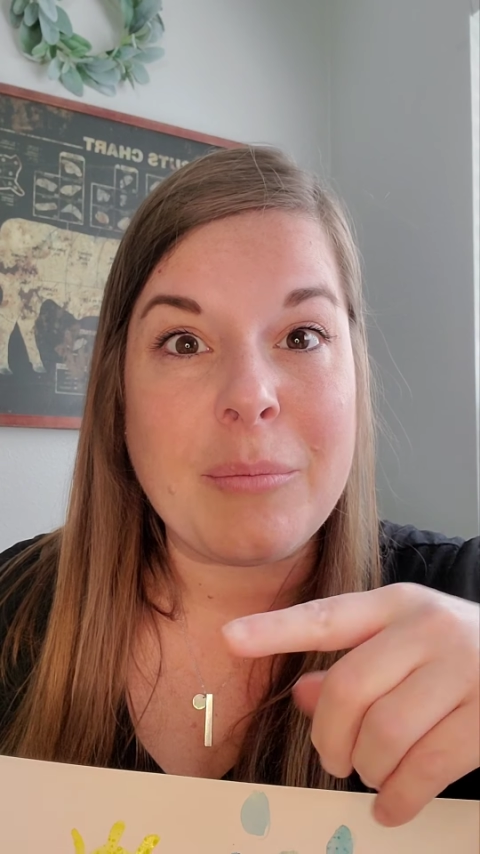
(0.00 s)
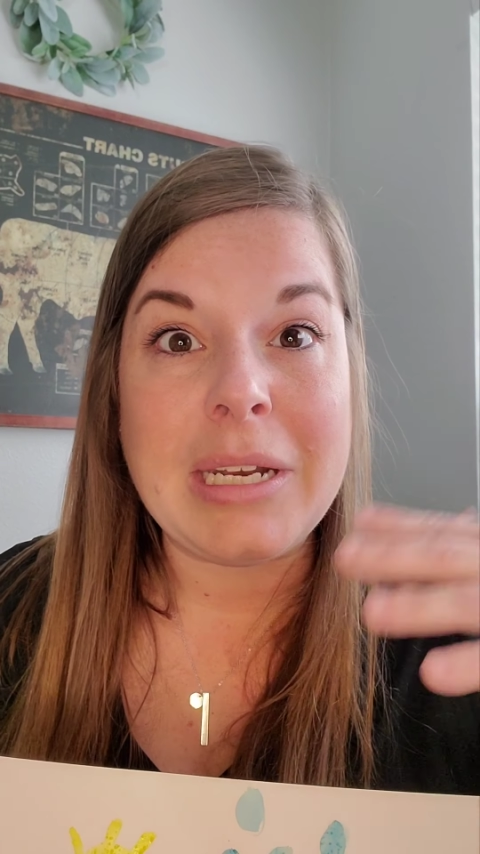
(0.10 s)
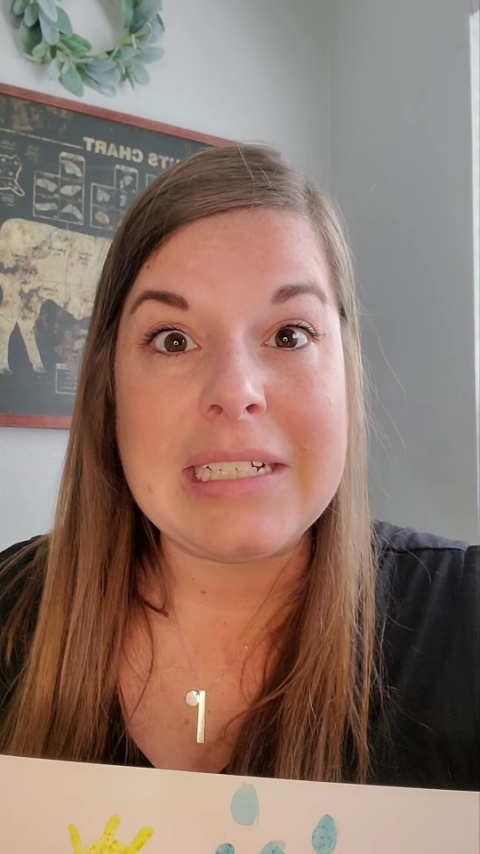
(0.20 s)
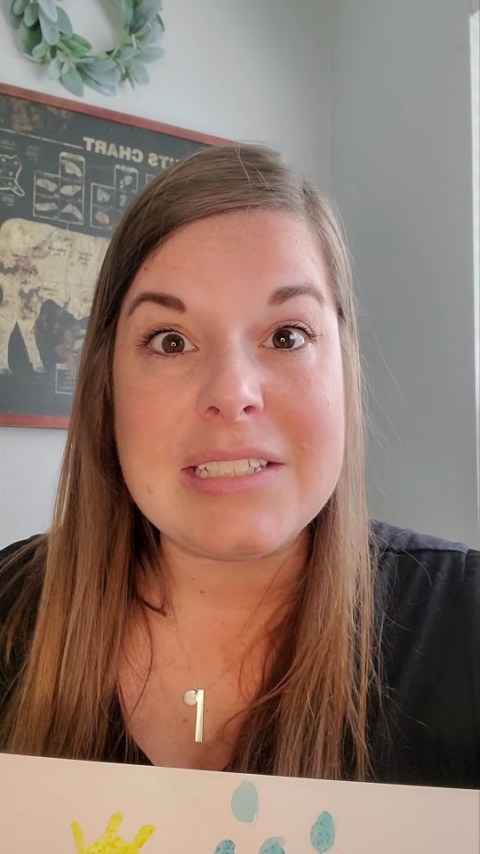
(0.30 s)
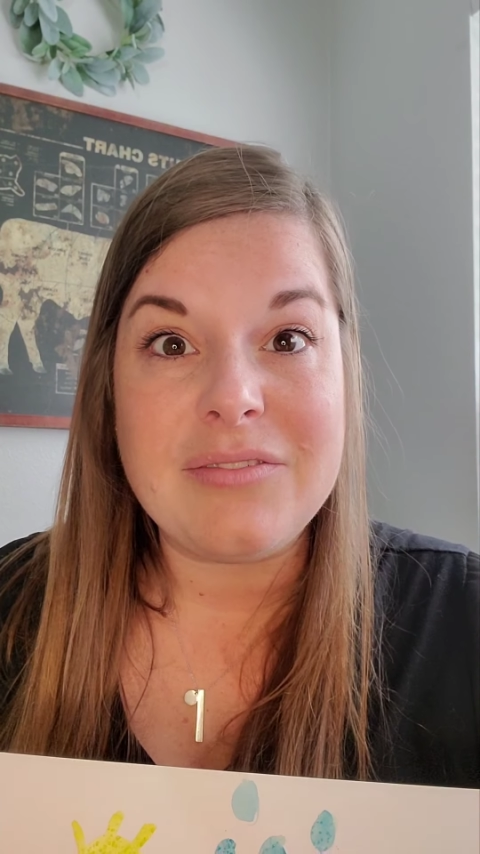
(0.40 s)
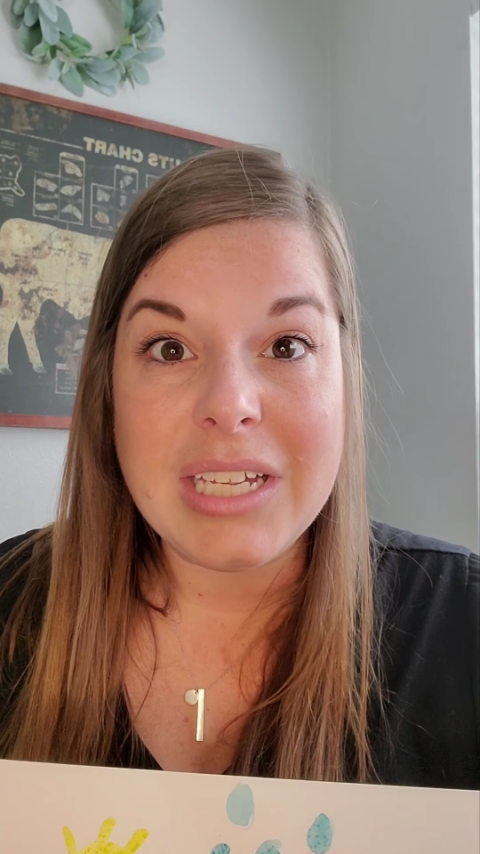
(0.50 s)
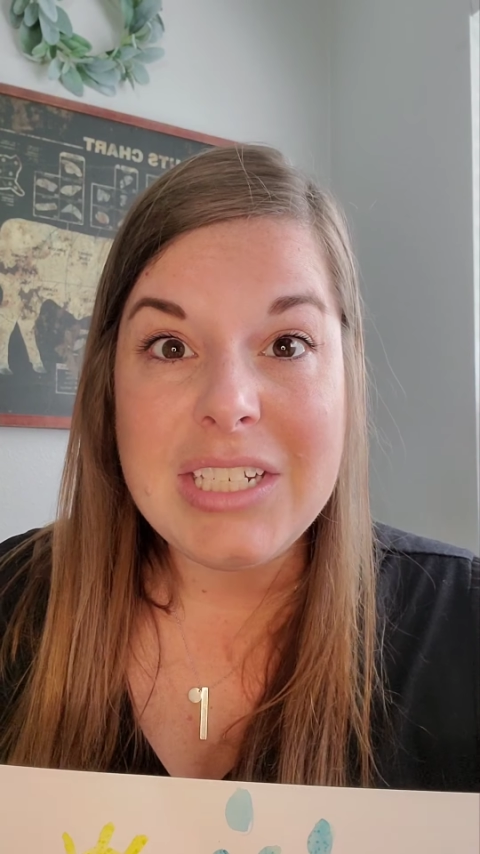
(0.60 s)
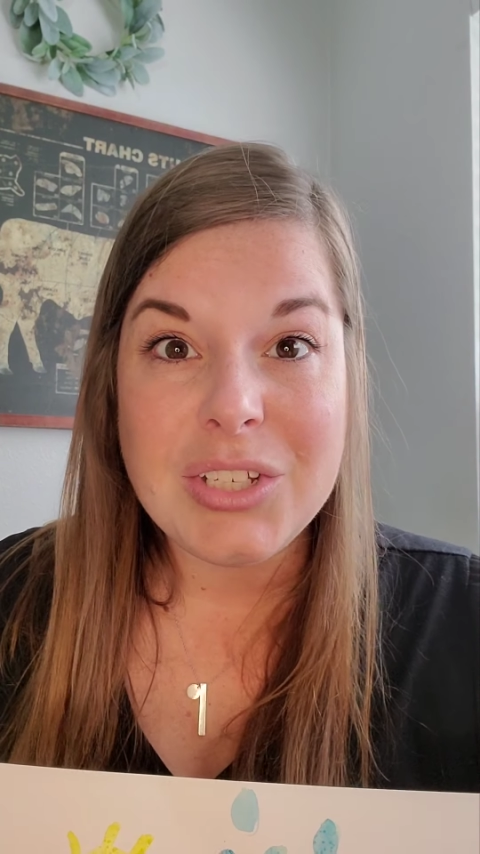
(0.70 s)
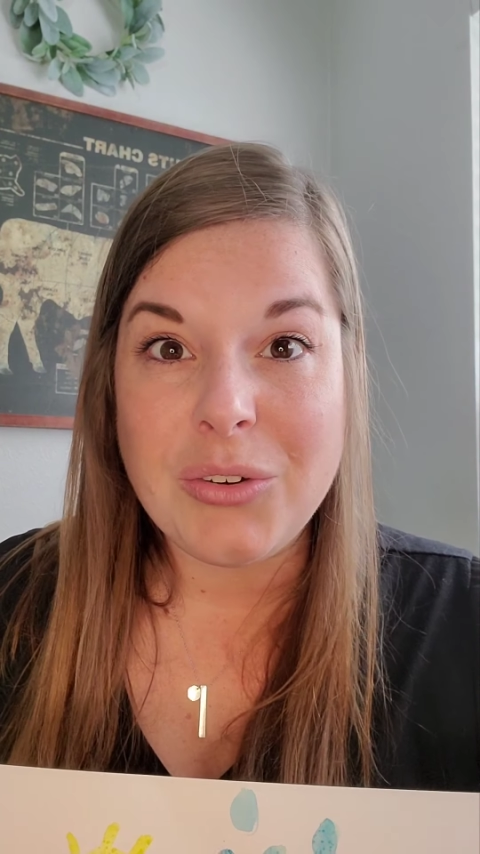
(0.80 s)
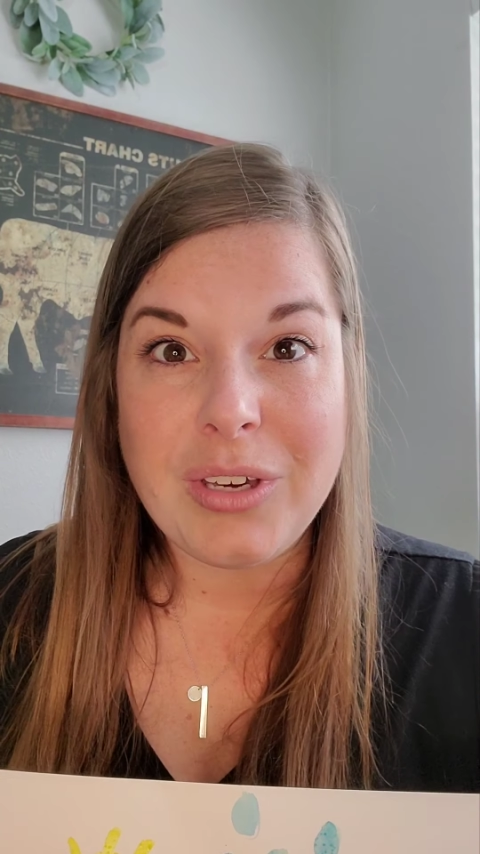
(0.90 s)
but it's fun
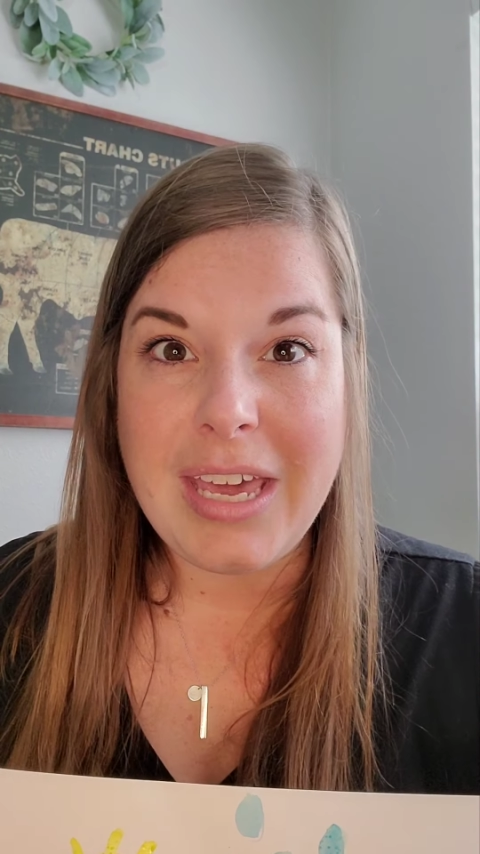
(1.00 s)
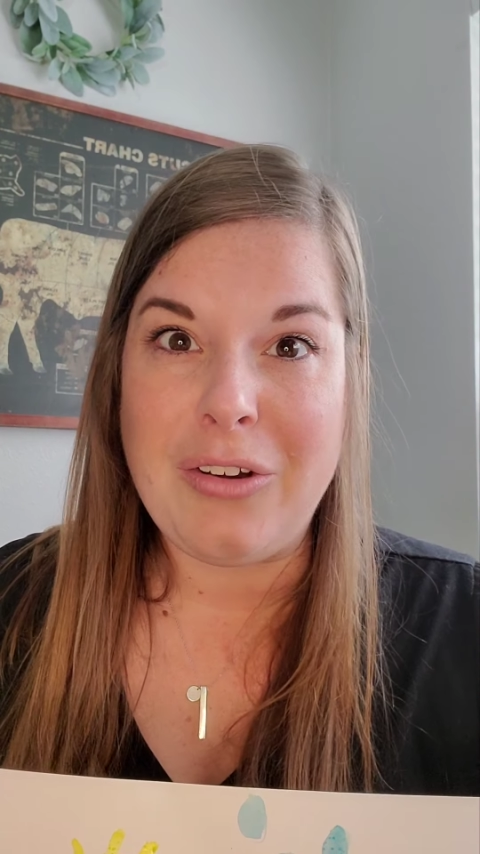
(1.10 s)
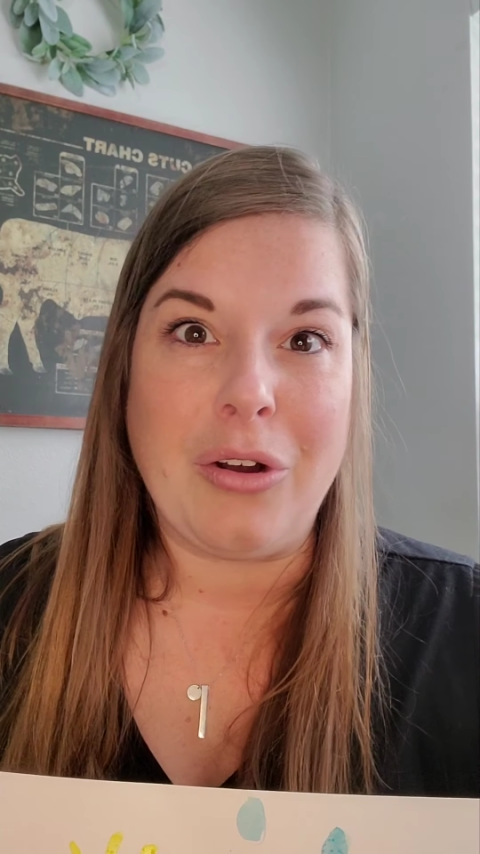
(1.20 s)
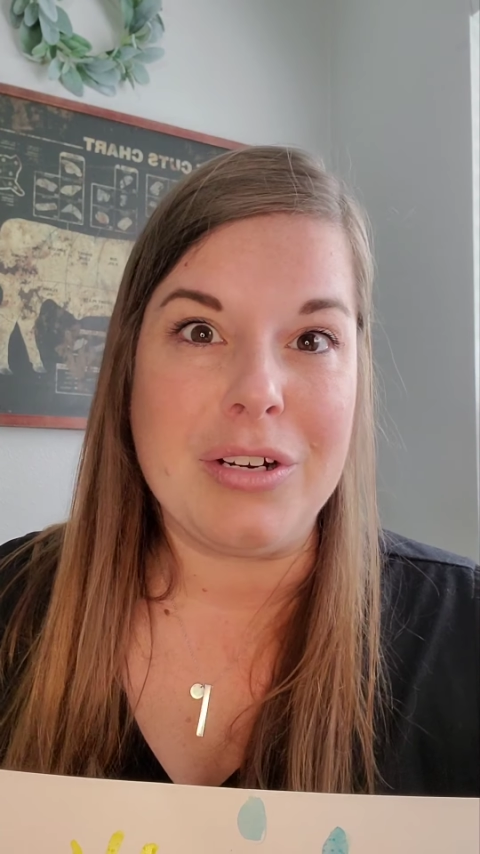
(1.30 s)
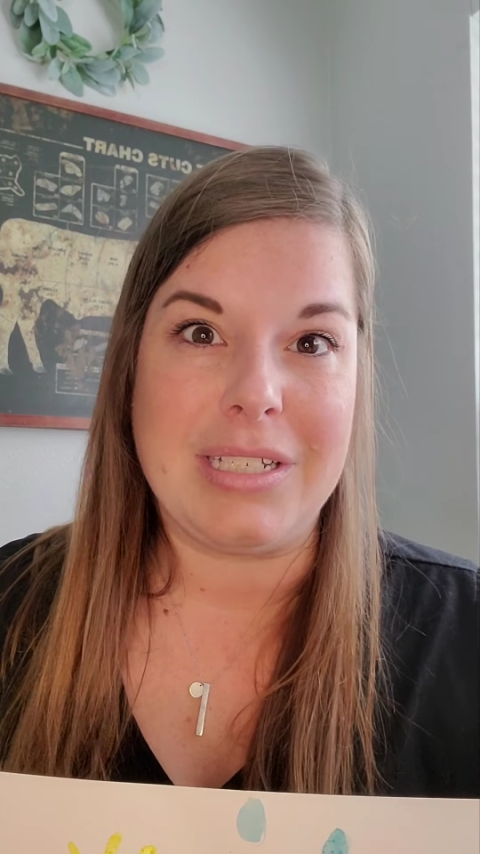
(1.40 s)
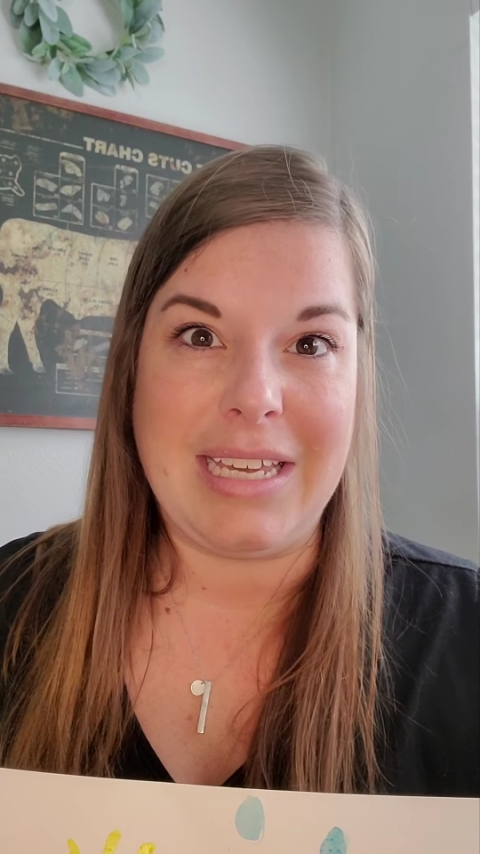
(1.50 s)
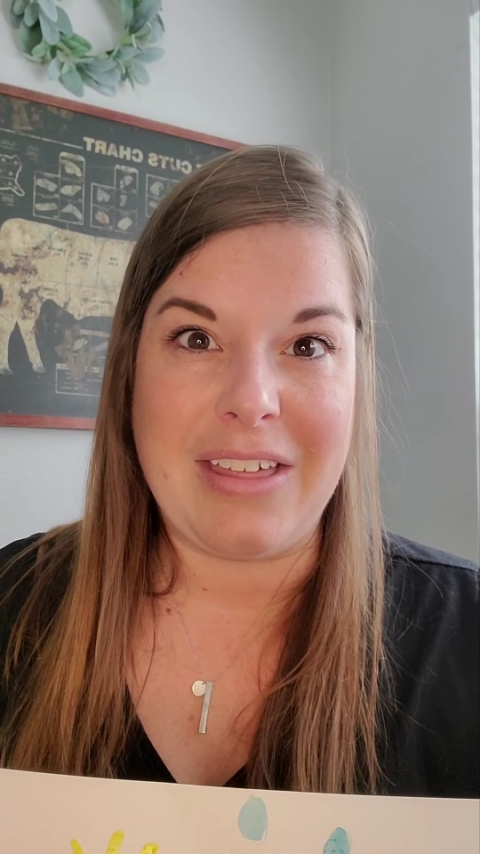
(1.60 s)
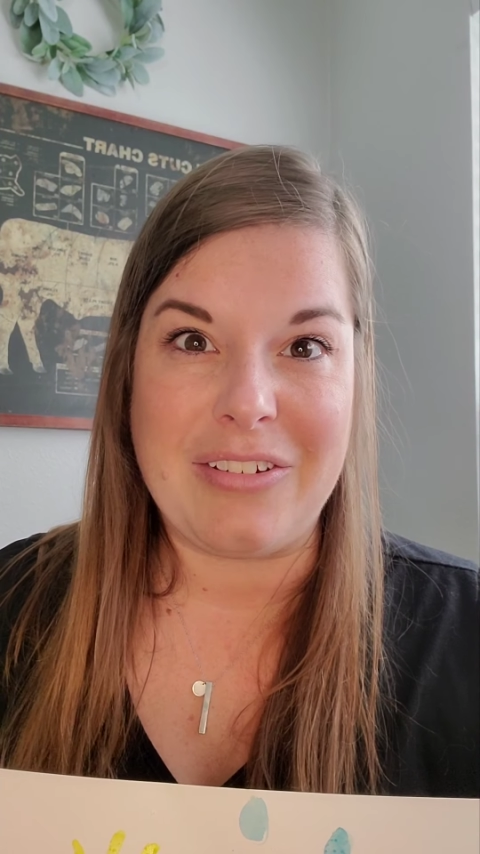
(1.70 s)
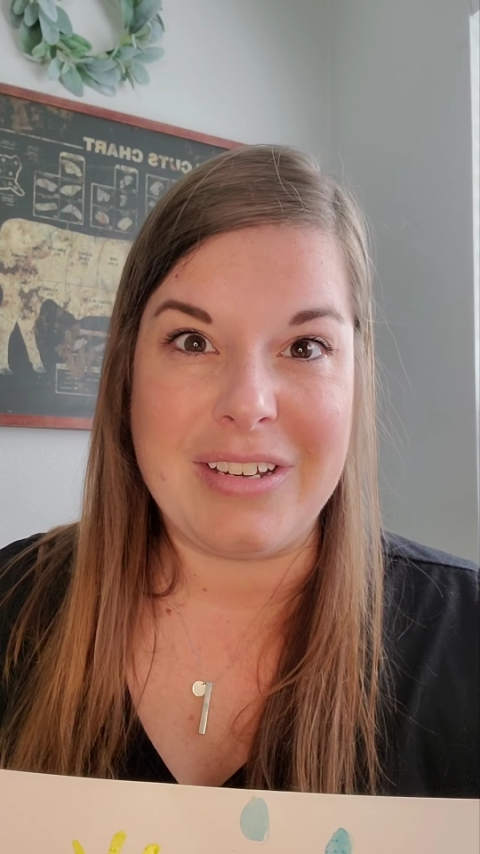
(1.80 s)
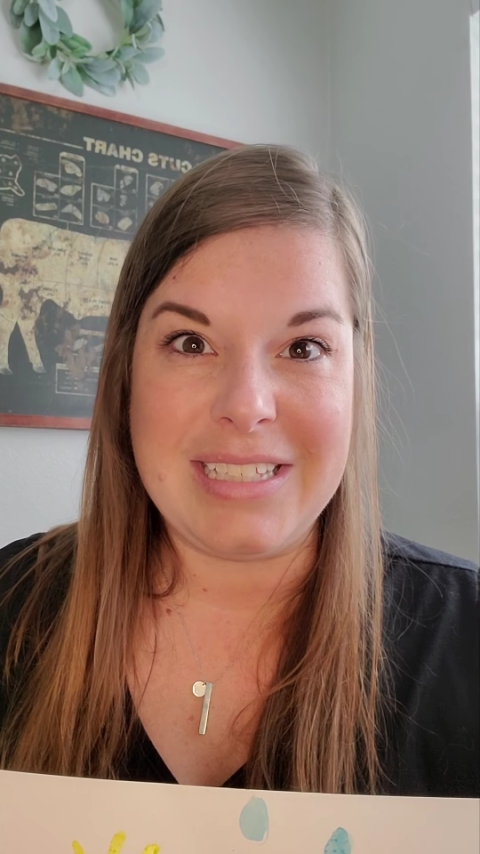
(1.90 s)
to create art
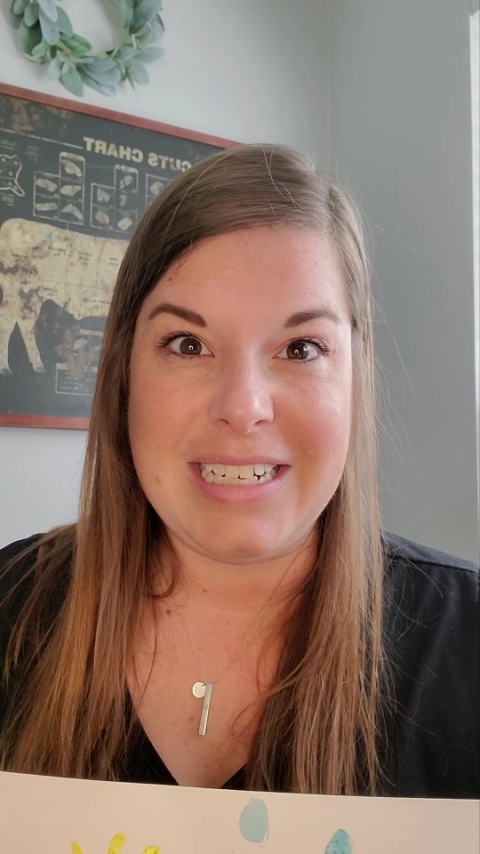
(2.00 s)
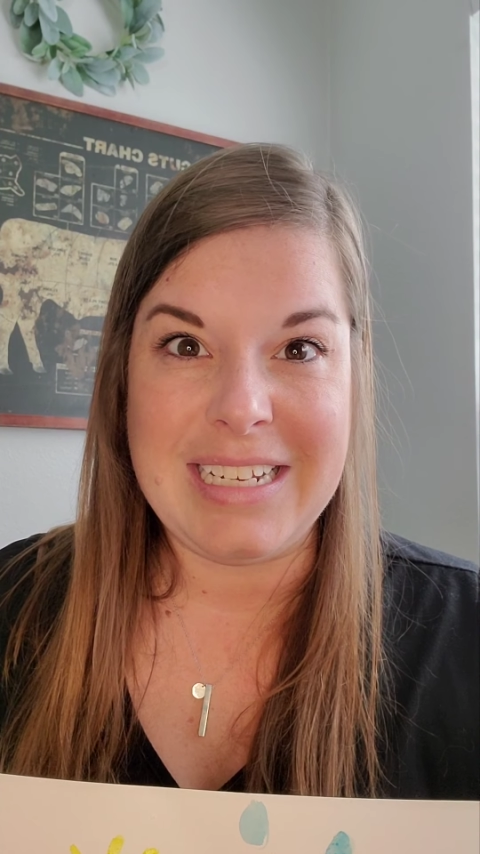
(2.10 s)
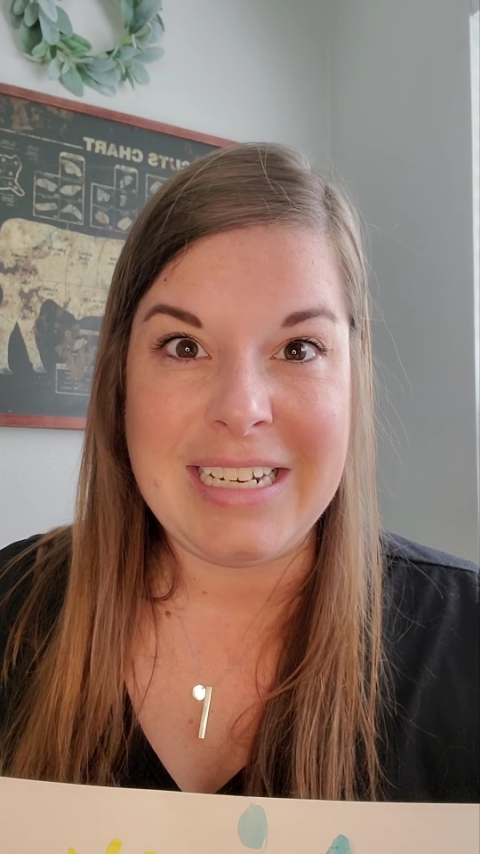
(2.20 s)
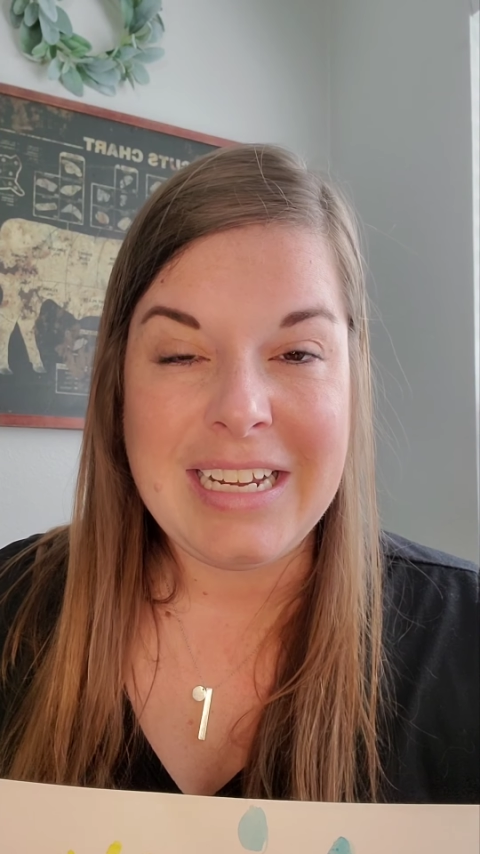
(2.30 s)
together, isn't it?